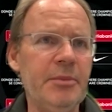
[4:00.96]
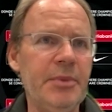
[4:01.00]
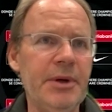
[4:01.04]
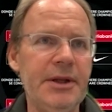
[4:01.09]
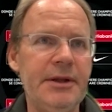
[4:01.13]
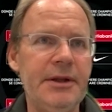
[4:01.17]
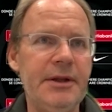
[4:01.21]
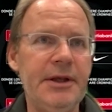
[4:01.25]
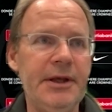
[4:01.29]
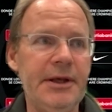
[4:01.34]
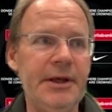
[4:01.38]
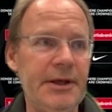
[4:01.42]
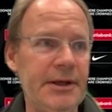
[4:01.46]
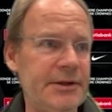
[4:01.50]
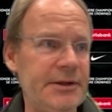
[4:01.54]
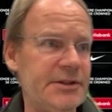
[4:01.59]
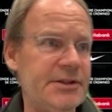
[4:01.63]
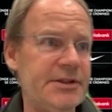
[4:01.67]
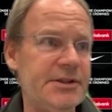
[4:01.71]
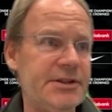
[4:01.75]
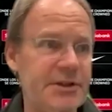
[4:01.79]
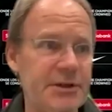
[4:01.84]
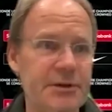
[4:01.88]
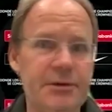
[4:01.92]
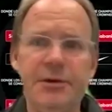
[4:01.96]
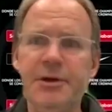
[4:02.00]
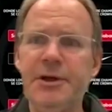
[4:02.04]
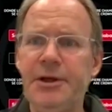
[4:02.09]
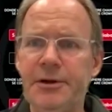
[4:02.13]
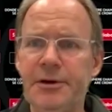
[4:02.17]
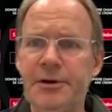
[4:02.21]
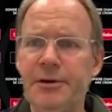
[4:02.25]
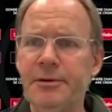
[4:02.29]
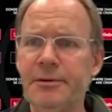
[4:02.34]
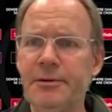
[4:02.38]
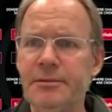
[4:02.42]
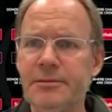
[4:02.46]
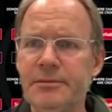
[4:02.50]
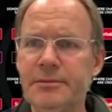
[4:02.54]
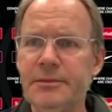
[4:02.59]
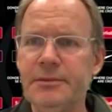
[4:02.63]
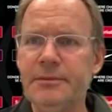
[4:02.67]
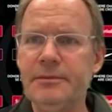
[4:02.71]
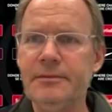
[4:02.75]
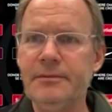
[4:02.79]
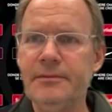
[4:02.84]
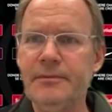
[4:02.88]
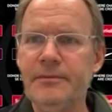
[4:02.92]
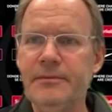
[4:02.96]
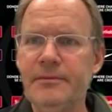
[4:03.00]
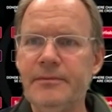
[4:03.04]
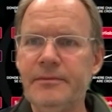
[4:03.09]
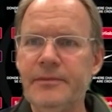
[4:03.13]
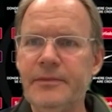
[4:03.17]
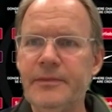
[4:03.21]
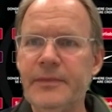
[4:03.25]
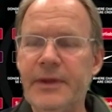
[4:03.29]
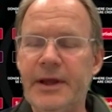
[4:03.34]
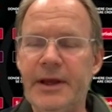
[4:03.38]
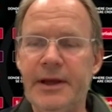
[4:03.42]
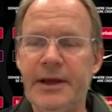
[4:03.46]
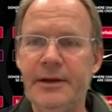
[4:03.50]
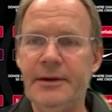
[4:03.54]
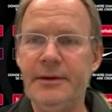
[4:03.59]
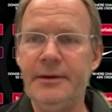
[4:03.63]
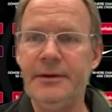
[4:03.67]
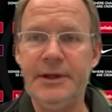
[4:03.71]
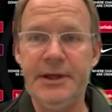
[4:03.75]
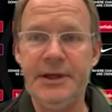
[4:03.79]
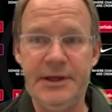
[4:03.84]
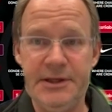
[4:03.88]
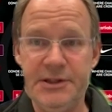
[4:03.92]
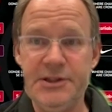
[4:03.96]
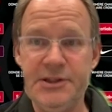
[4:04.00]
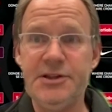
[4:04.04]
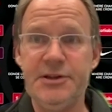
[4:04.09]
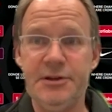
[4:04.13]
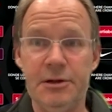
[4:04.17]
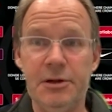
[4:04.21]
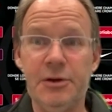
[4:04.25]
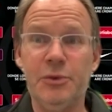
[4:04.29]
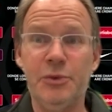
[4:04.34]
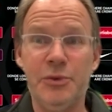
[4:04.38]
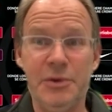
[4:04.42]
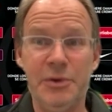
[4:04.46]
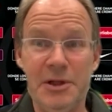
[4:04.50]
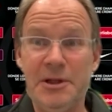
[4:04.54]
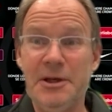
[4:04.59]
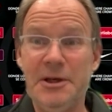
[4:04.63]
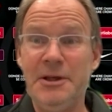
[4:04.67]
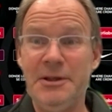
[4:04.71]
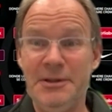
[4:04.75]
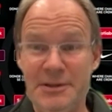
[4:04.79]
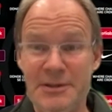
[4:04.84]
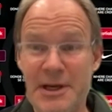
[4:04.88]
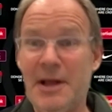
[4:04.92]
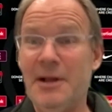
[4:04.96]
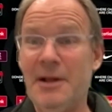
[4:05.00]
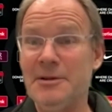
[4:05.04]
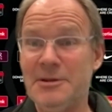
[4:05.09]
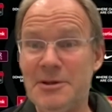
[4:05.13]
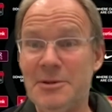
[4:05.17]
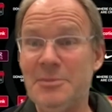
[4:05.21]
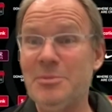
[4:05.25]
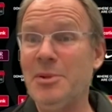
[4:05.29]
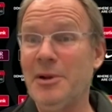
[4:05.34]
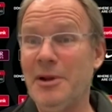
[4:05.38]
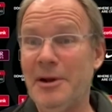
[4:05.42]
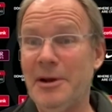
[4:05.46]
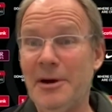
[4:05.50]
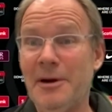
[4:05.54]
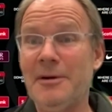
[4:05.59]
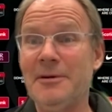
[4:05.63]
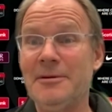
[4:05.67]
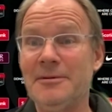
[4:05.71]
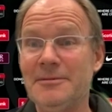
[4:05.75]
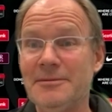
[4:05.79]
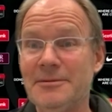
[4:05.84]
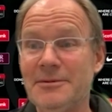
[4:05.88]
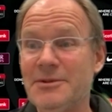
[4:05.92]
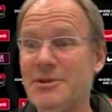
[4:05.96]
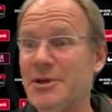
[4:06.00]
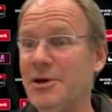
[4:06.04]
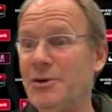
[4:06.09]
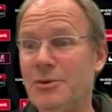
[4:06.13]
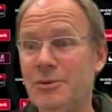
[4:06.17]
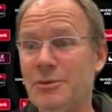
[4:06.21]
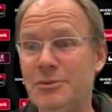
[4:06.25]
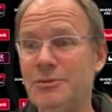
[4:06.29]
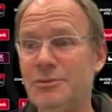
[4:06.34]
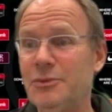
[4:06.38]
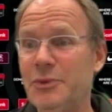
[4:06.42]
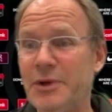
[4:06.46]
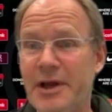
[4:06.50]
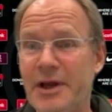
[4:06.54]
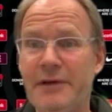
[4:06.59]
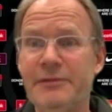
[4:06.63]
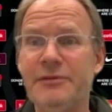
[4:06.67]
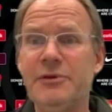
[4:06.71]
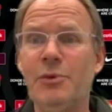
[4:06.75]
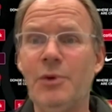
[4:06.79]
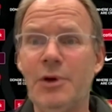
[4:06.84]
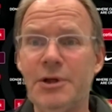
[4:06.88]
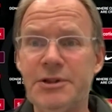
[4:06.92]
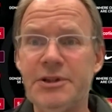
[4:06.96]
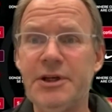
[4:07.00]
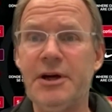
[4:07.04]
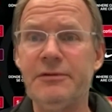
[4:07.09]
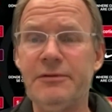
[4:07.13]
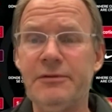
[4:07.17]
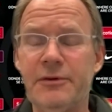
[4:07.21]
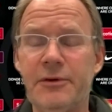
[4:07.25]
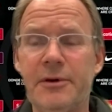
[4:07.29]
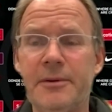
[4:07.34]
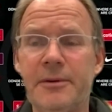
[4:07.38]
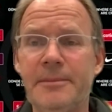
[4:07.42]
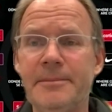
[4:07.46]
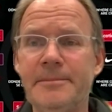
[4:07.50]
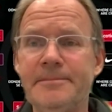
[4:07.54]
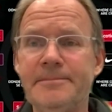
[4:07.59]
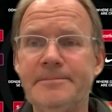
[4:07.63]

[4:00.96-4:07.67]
But he's still here and he's still a really talented player. So we have to watch out for him.